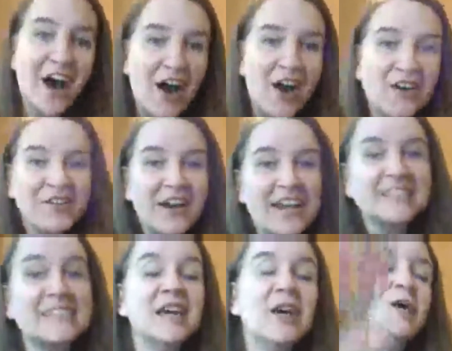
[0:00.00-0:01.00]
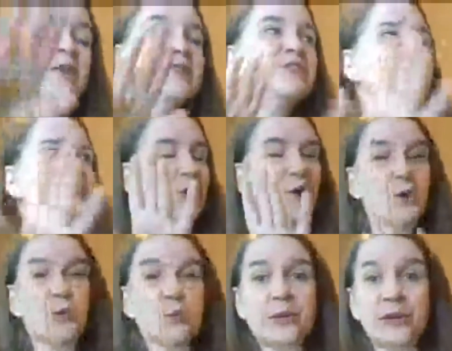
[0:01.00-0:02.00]
All right.
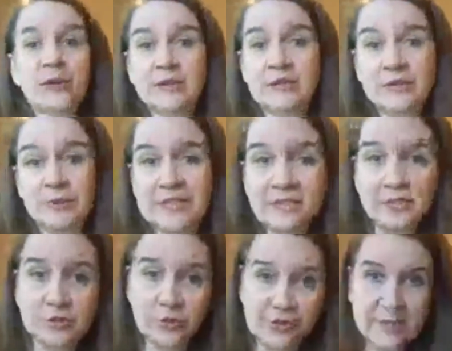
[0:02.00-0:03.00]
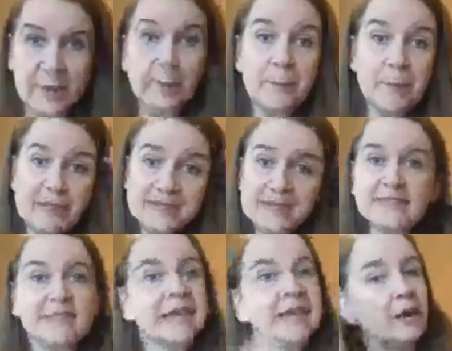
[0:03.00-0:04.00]
So we are going to read stories about pets
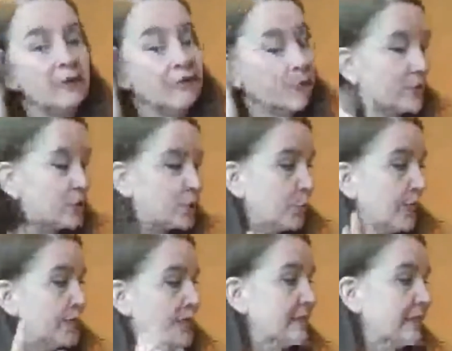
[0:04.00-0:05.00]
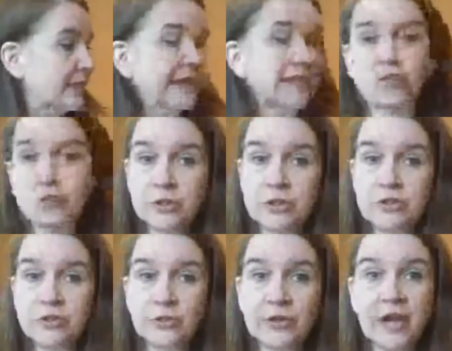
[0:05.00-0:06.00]
today. Our first one is a nice short
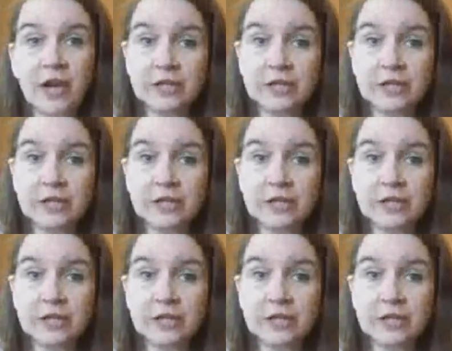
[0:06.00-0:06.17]
story.